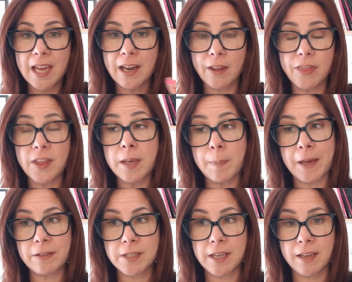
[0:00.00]
Now think
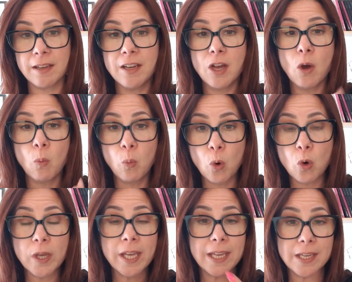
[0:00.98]
about it.
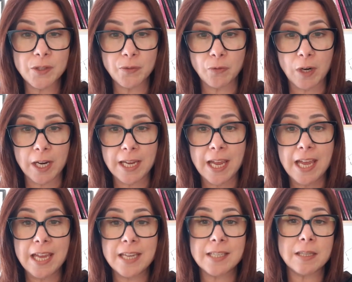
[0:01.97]
Walking is free.
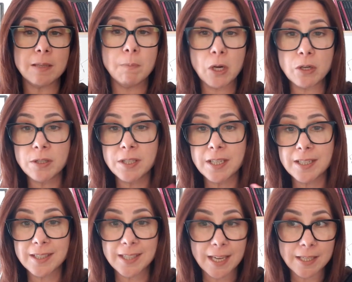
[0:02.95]
It's the most
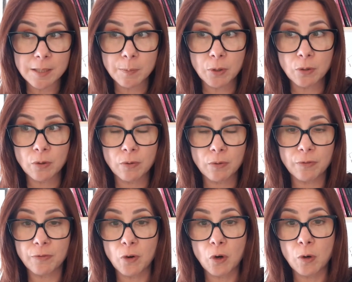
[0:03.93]
accessible
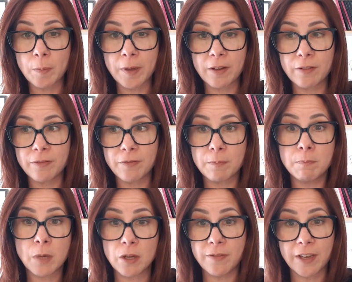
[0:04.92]
form of
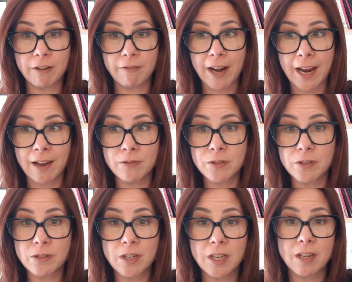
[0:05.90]
moving
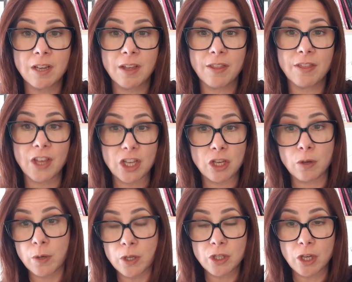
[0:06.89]
around that
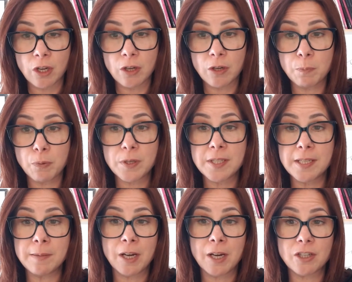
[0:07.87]
you can do.
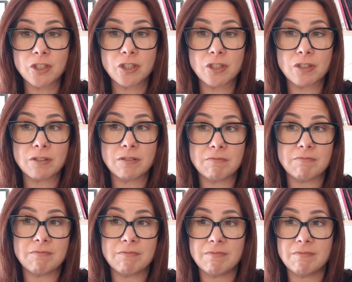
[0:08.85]
Pretty much,
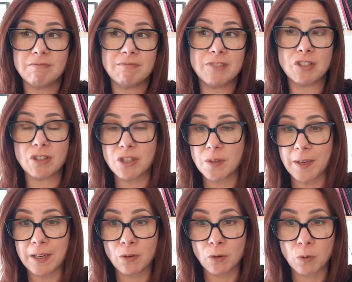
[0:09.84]
You can do
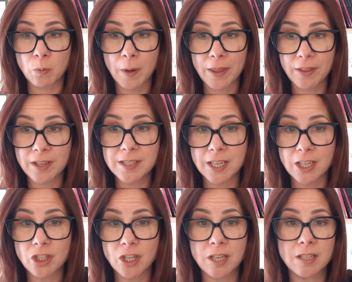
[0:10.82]
it in all weather
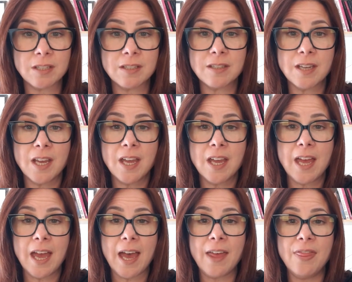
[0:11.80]
conditions.
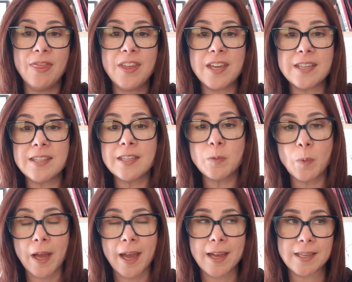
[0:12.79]
And this is
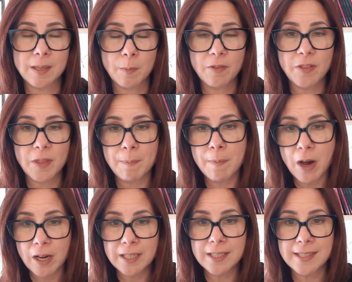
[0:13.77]
where some of the
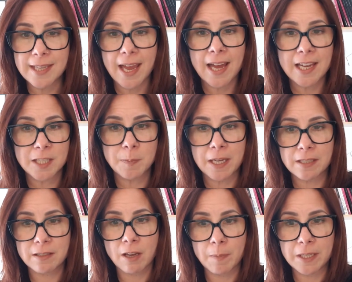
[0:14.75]
mindset
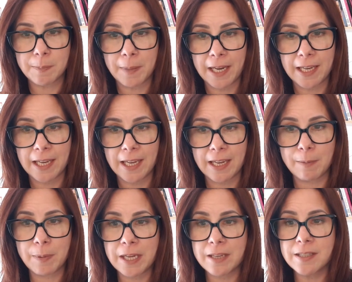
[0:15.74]
aspects come into play here,
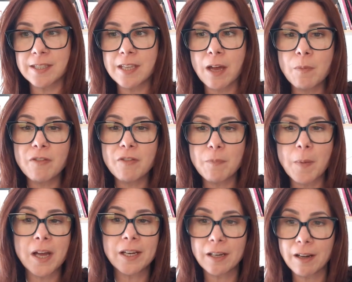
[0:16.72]
because some of
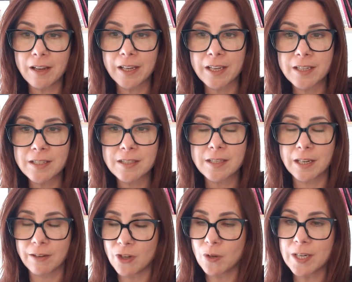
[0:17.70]
my clients, and
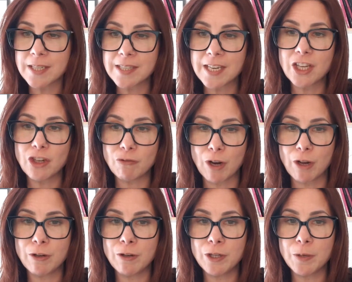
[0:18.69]
if you're listening, you
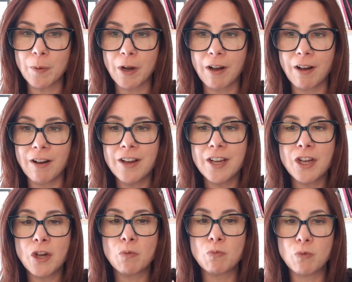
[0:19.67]
know who you are,
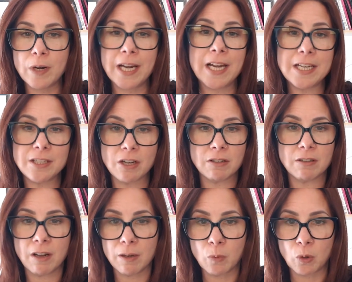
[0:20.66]
really don't
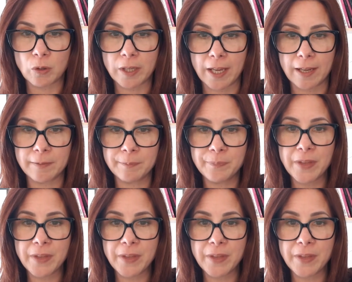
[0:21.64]
like walking.